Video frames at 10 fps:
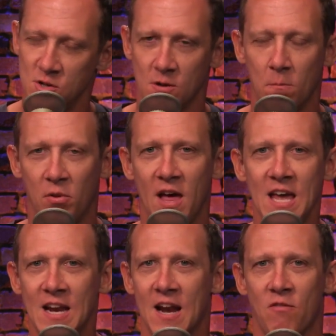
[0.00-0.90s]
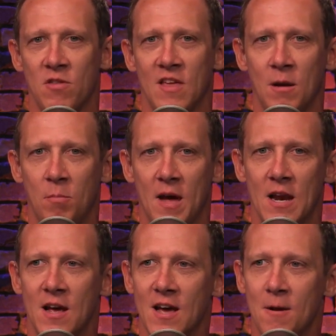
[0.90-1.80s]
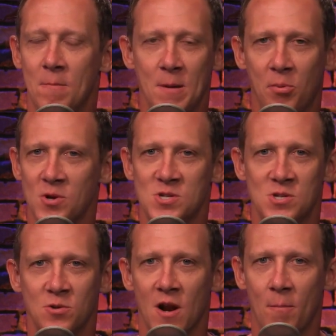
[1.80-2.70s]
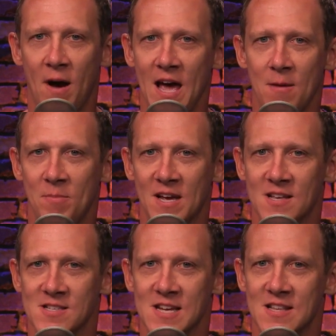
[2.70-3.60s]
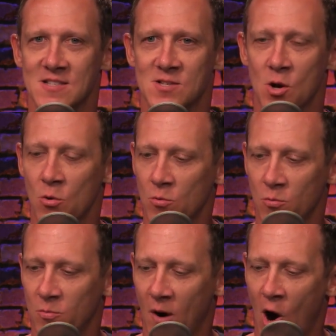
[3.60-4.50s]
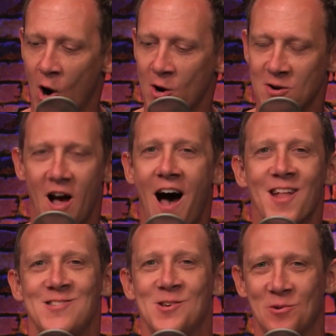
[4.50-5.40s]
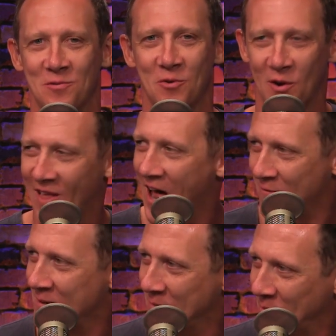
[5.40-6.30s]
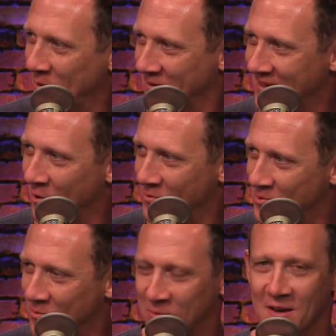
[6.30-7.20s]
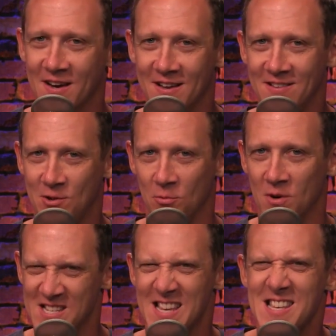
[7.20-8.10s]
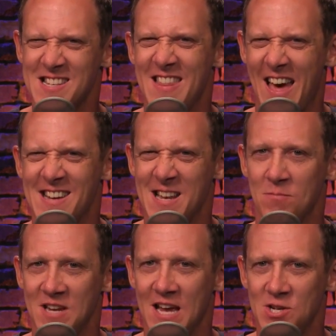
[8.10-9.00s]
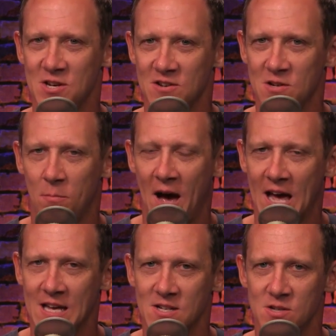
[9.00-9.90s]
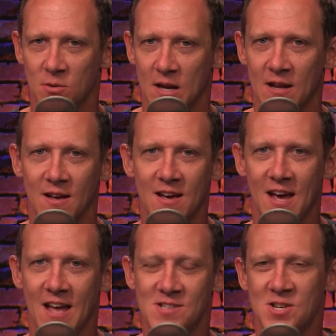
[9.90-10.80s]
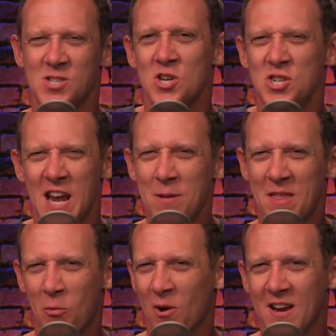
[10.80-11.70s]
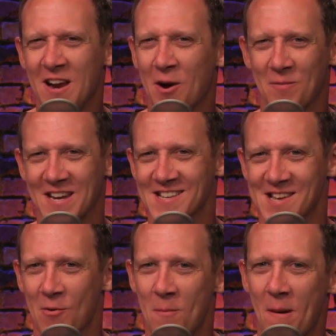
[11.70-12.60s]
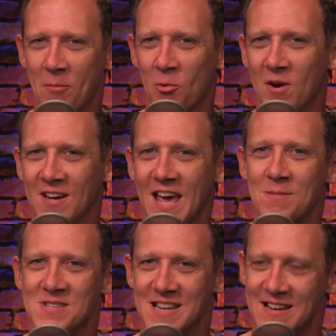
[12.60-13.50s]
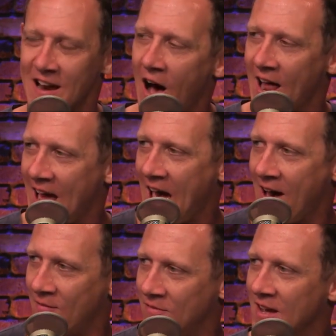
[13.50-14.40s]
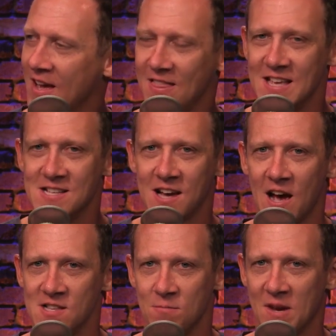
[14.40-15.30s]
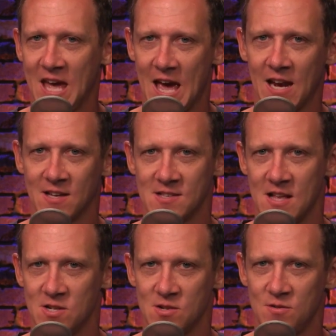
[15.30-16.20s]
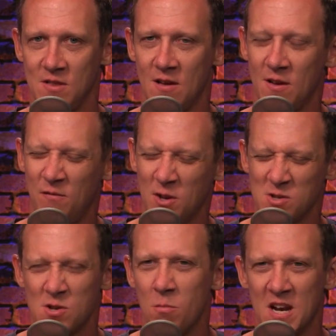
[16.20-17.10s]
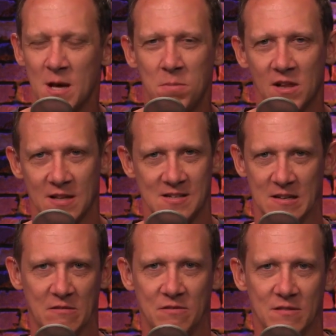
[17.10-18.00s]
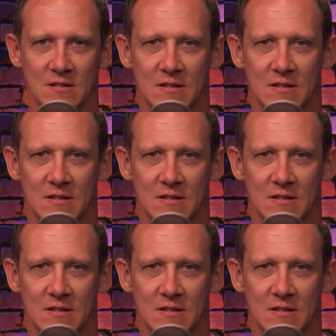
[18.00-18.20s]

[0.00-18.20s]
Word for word: to complain and everything but people are still going to buy it because it's so hard not to for a lot of people you know to to resist that temptation to buy into it it's just a shame that we're here because i remember when games did not have these kinds of mechanics that just it, it feels so manipulative